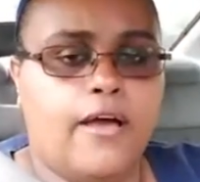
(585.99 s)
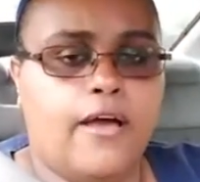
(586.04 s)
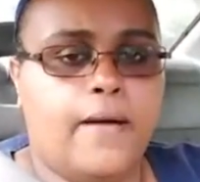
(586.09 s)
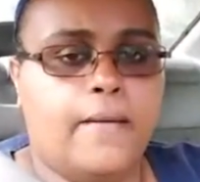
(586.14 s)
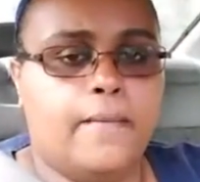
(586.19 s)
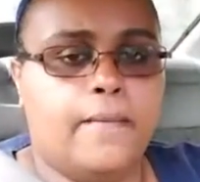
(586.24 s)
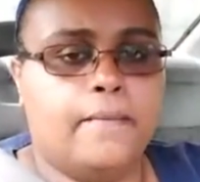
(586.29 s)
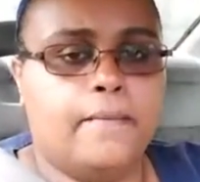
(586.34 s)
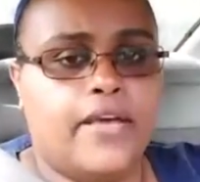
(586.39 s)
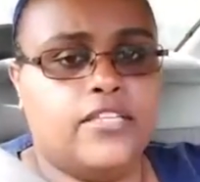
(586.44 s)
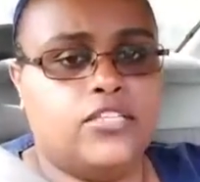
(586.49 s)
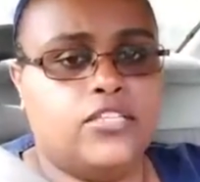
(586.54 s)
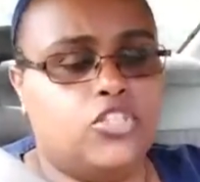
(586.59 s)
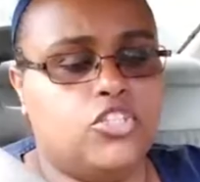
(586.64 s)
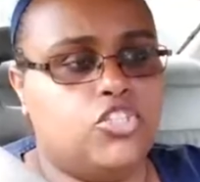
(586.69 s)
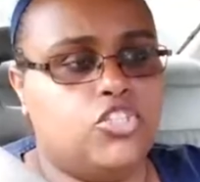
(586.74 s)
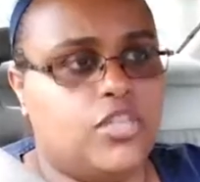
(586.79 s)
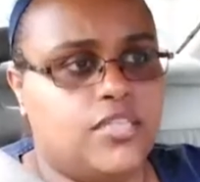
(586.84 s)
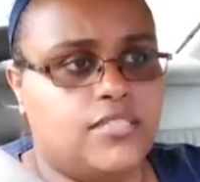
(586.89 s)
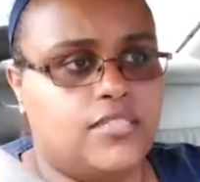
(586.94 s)
I
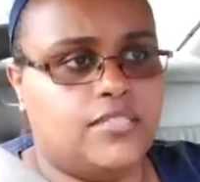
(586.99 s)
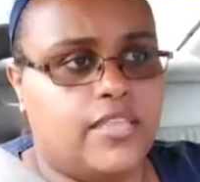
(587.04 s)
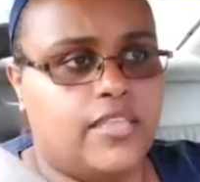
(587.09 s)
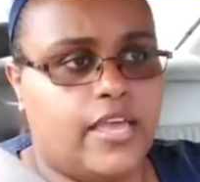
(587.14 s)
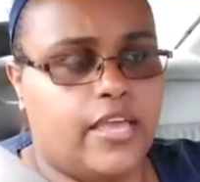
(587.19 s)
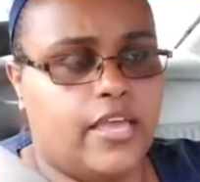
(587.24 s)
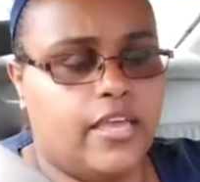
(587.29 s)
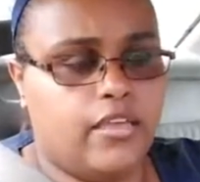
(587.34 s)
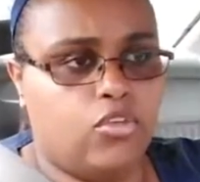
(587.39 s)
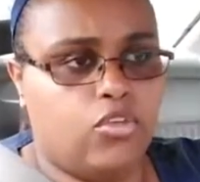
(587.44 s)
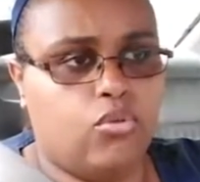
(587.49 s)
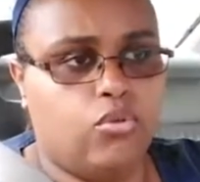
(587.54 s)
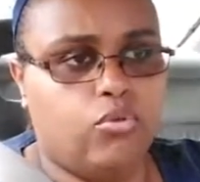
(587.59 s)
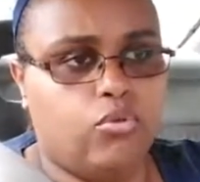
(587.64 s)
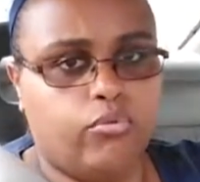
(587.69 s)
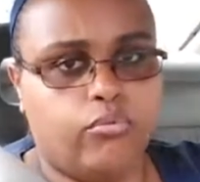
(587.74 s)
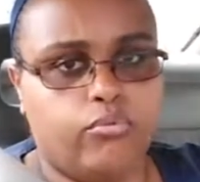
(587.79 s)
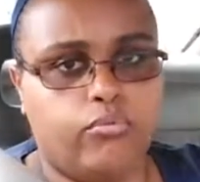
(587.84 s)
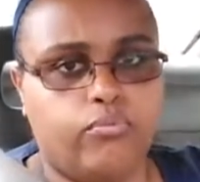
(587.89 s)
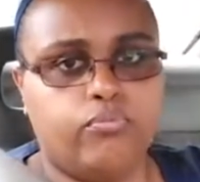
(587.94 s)
suggest that
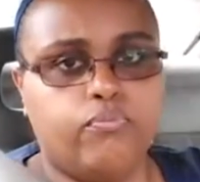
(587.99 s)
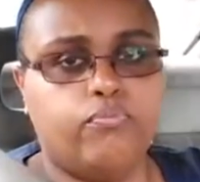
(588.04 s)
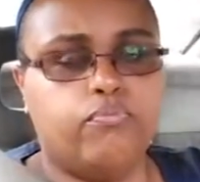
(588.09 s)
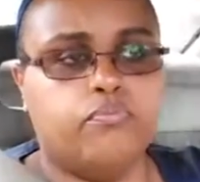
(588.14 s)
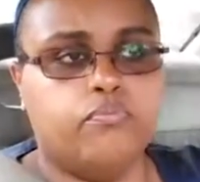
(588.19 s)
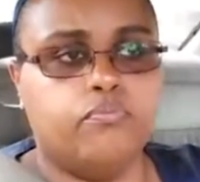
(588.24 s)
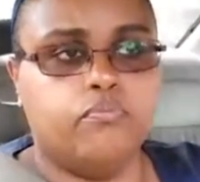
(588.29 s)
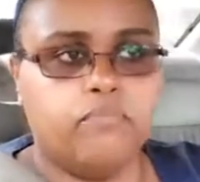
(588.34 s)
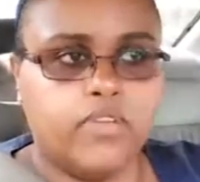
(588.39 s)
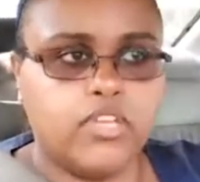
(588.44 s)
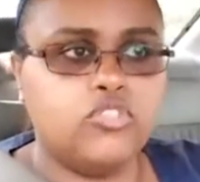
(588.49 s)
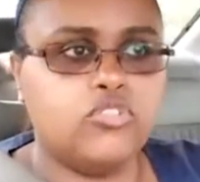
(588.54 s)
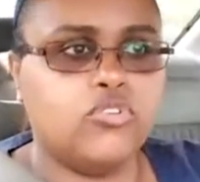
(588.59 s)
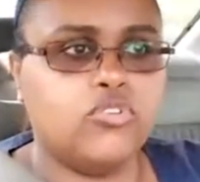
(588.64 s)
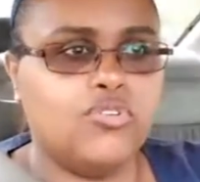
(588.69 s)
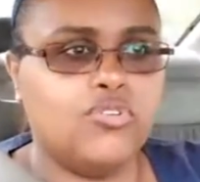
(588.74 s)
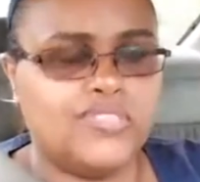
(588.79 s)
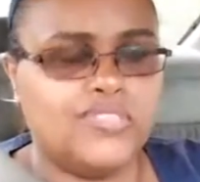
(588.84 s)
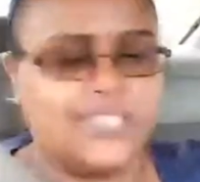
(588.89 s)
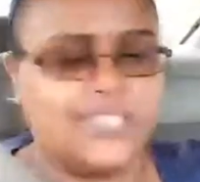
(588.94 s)
you make
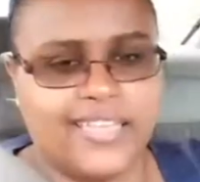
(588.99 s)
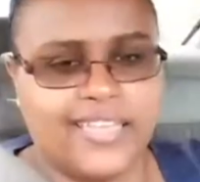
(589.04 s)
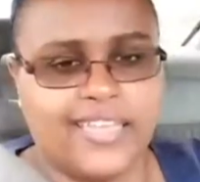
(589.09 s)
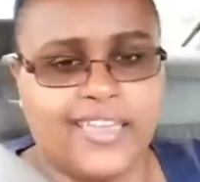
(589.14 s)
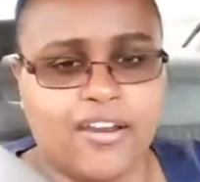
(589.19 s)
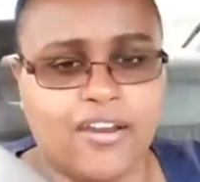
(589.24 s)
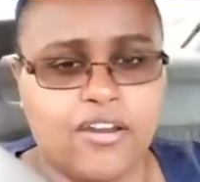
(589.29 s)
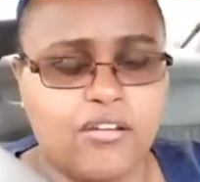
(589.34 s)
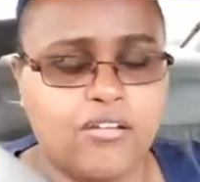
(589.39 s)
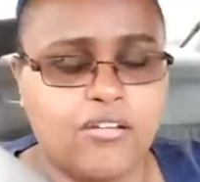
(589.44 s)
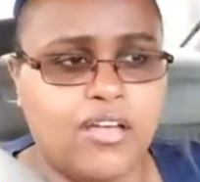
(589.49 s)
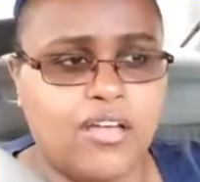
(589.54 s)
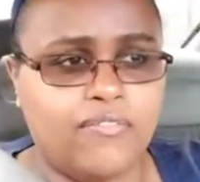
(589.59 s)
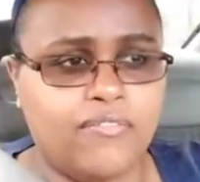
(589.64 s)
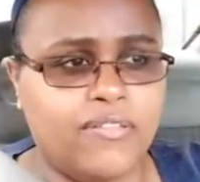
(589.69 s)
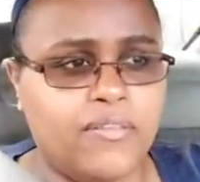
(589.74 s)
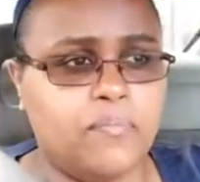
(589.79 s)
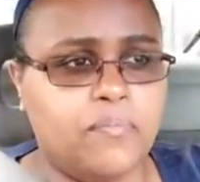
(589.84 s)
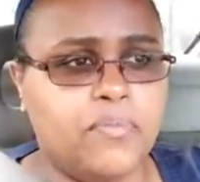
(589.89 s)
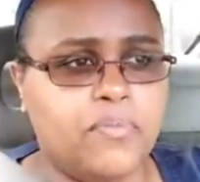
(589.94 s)
sure you take care
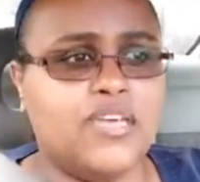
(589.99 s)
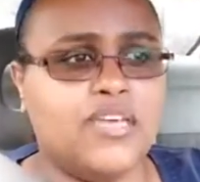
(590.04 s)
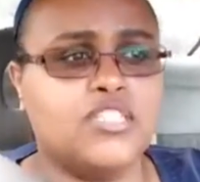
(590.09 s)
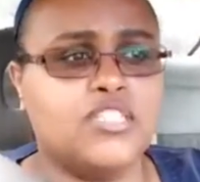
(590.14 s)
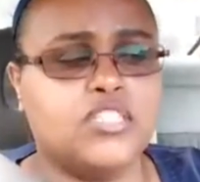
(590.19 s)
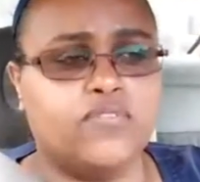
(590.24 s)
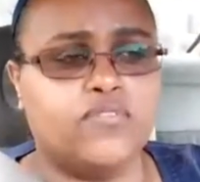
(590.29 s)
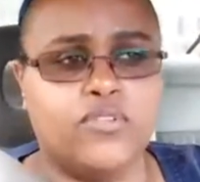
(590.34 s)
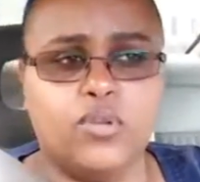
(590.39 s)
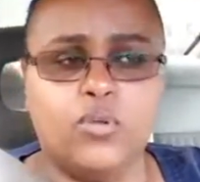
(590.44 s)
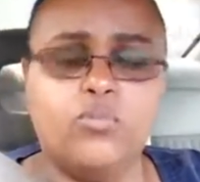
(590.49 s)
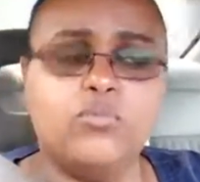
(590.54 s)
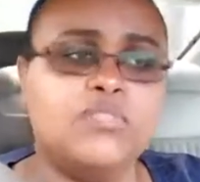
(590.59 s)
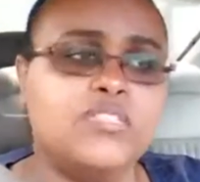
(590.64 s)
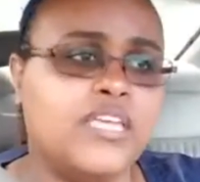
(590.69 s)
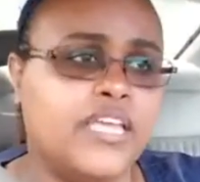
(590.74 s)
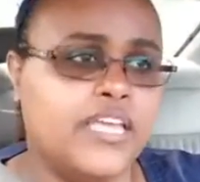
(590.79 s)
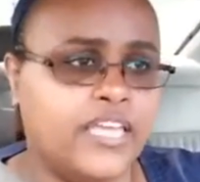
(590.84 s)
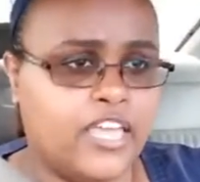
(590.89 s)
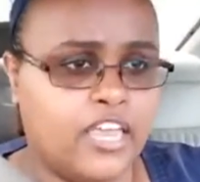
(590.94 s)
of it, because if you
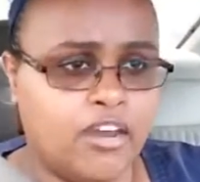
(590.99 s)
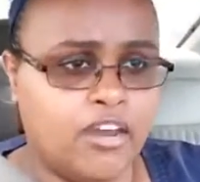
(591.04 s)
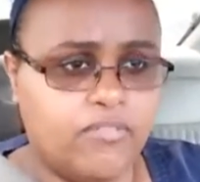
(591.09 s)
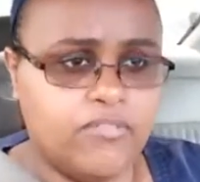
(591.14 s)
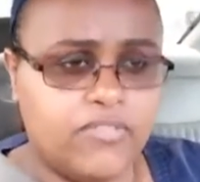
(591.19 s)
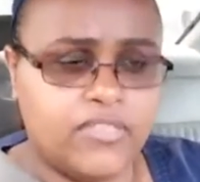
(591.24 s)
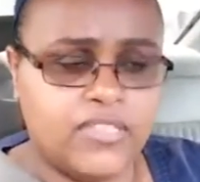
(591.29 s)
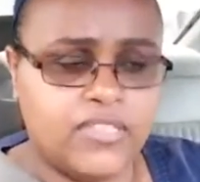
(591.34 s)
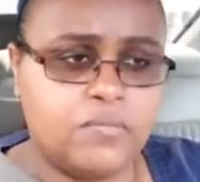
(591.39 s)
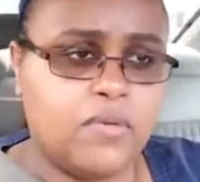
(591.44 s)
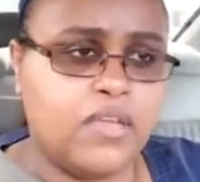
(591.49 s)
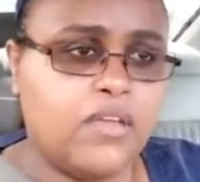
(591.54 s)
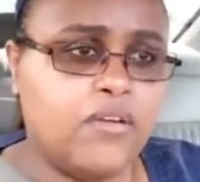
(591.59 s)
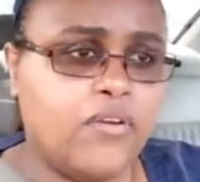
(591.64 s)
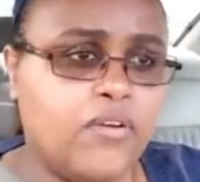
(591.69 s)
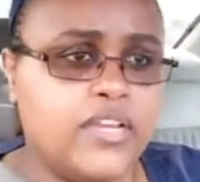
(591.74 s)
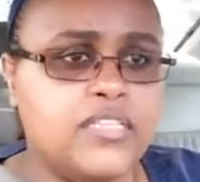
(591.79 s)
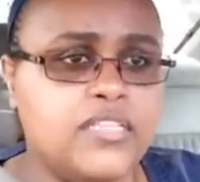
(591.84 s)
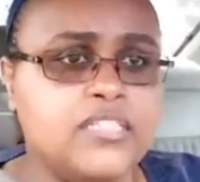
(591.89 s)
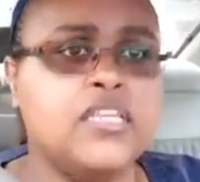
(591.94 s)
don't take care of this
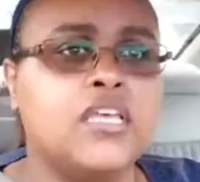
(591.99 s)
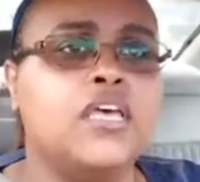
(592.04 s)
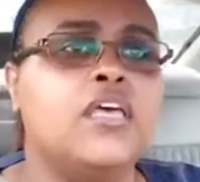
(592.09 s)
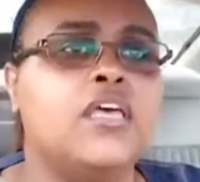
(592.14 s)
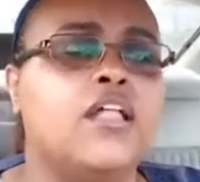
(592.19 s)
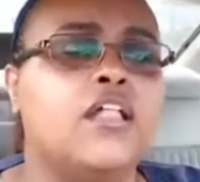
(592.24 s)
migraines,